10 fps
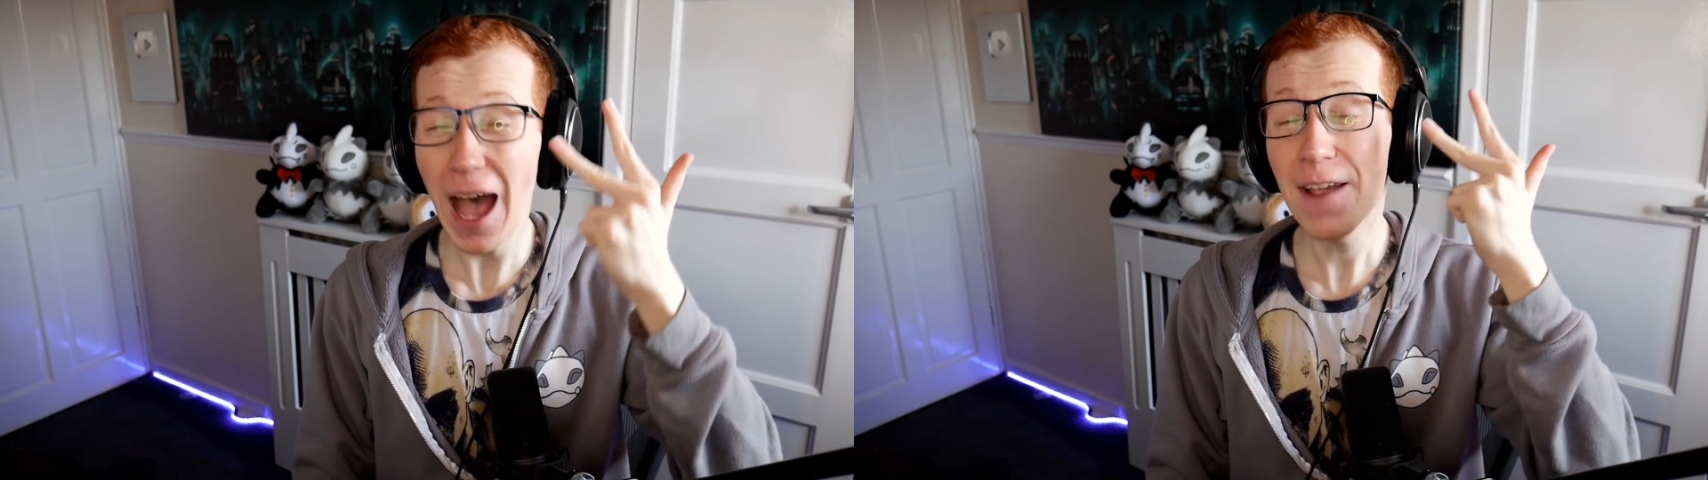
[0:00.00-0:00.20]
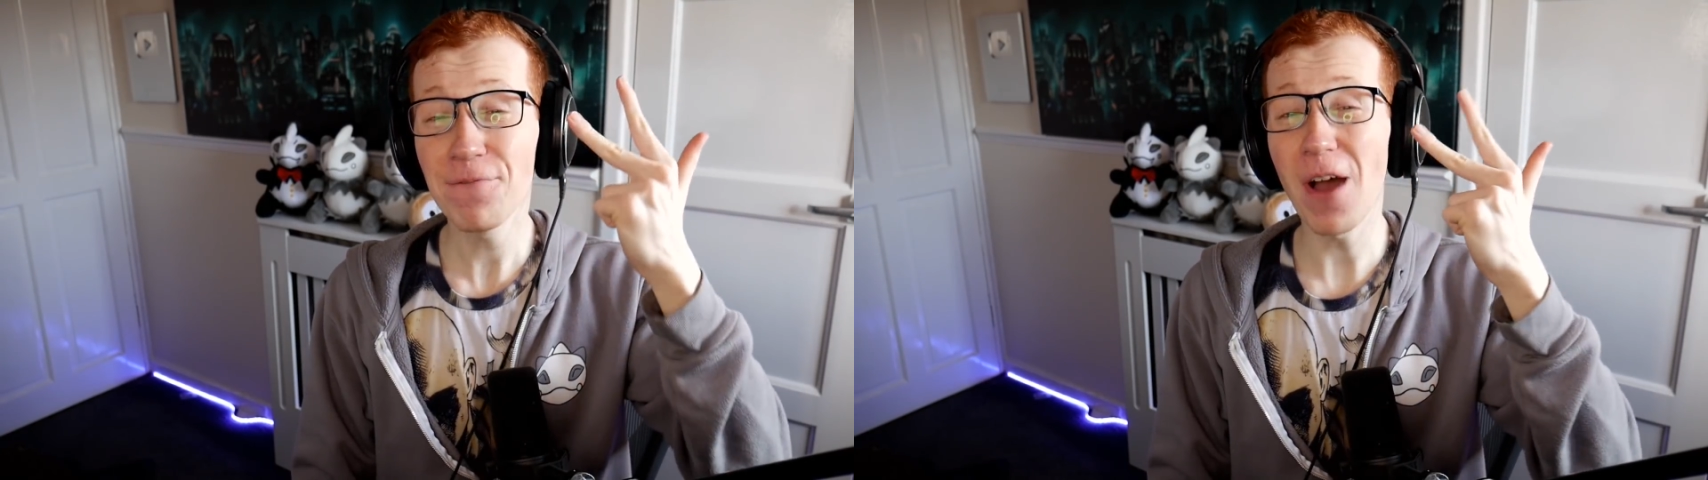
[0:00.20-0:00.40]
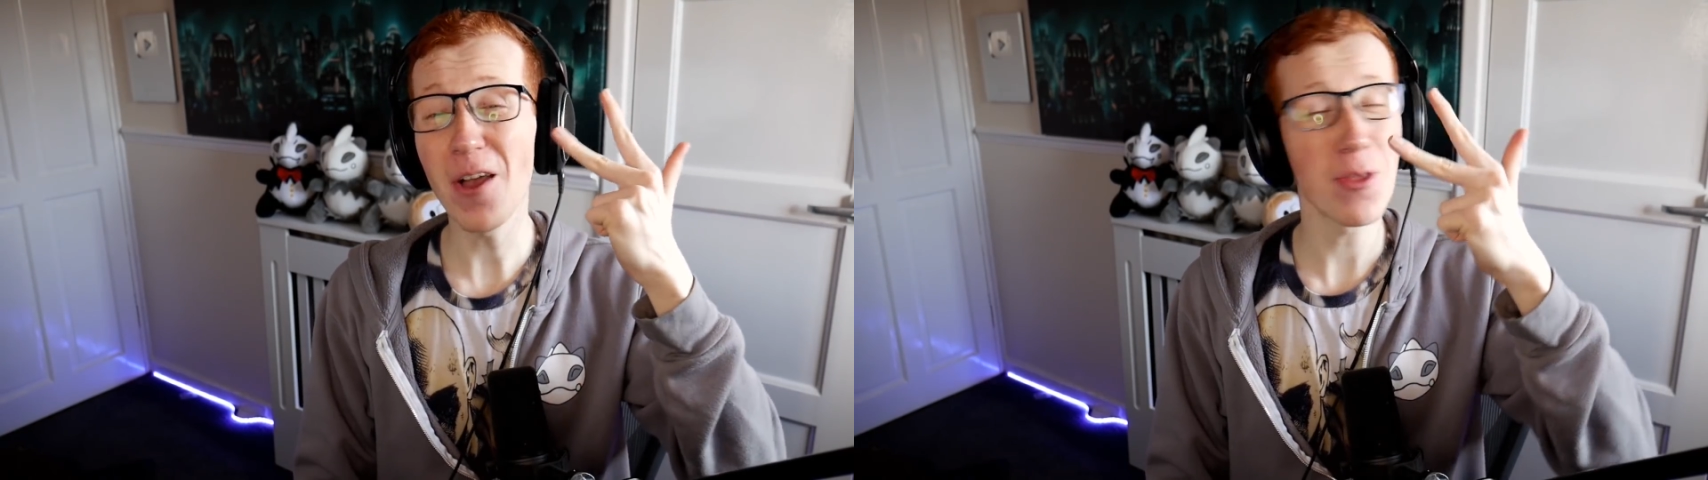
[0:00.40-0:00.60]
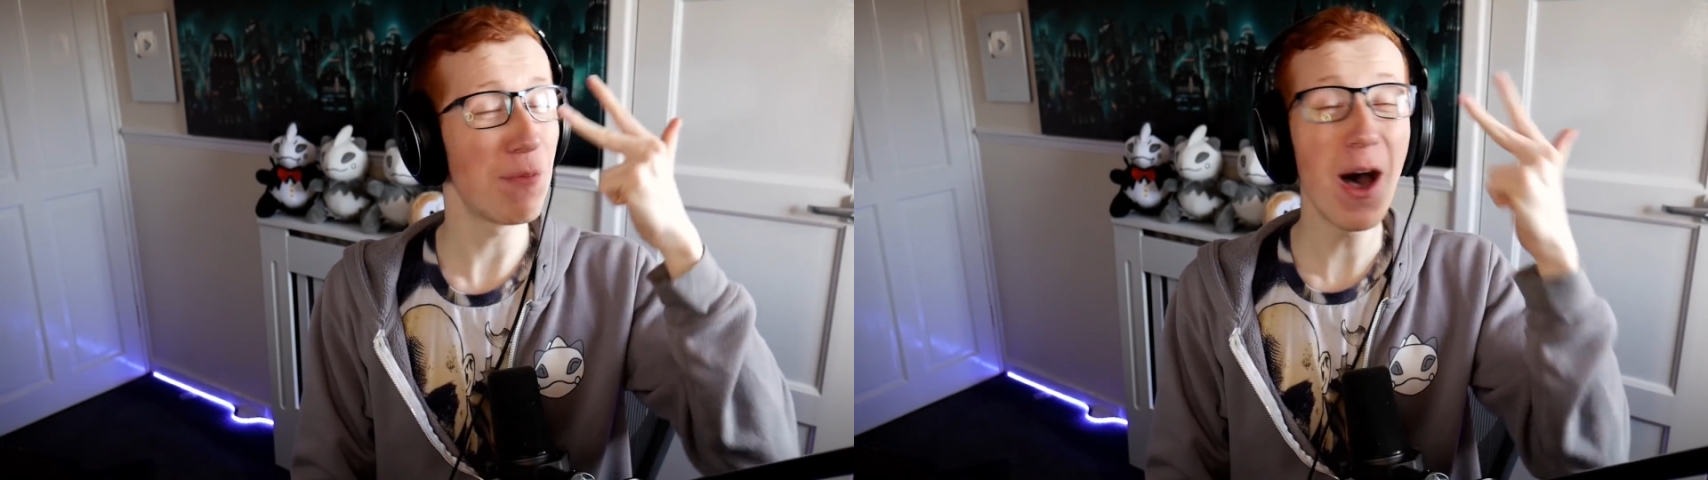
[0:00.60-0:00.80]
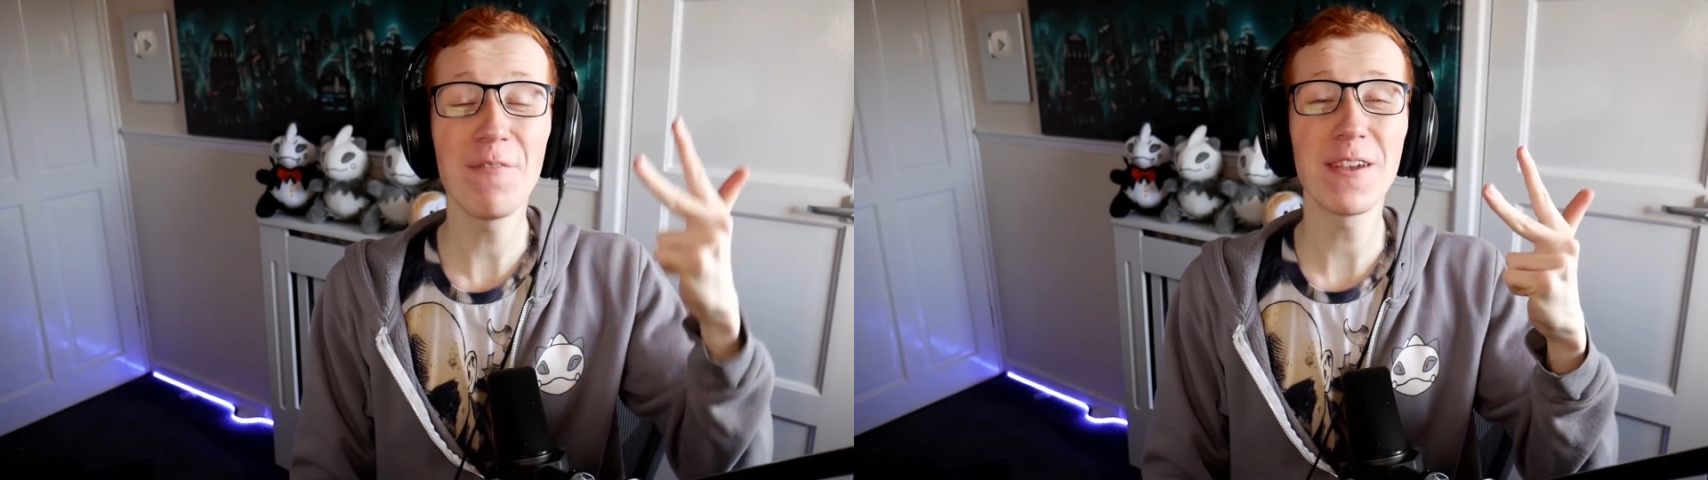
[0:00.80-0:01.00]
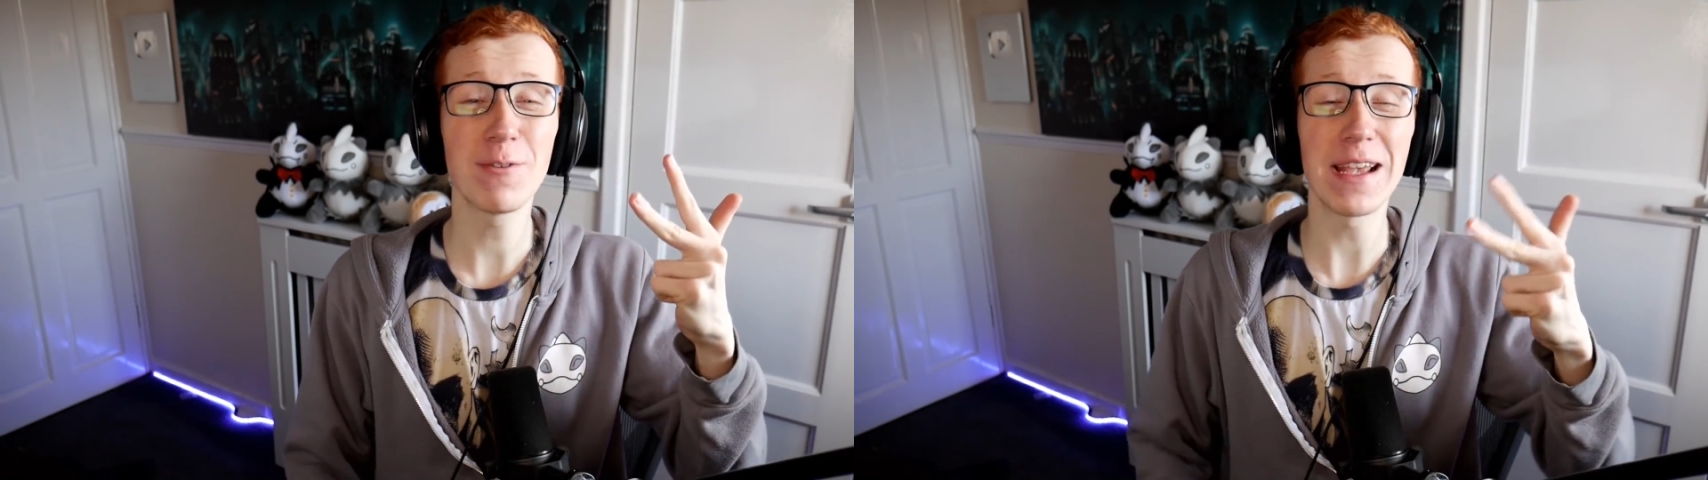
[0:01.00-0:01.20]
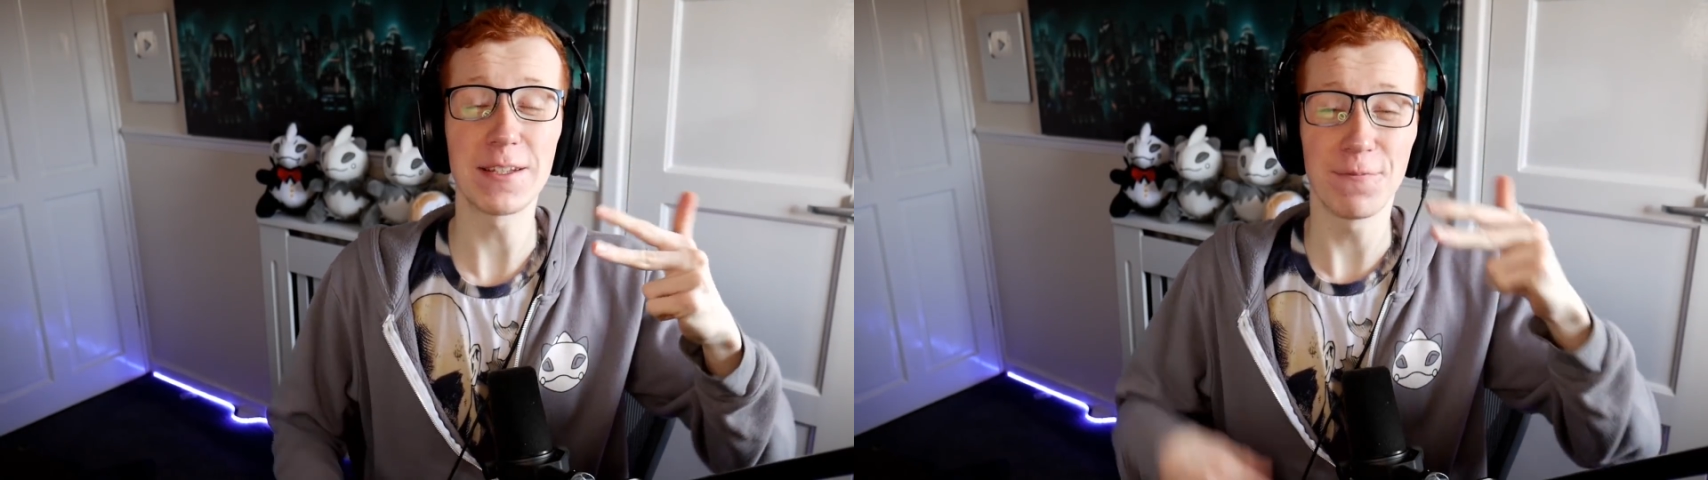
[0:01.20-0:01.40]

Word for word: I found the perfect way to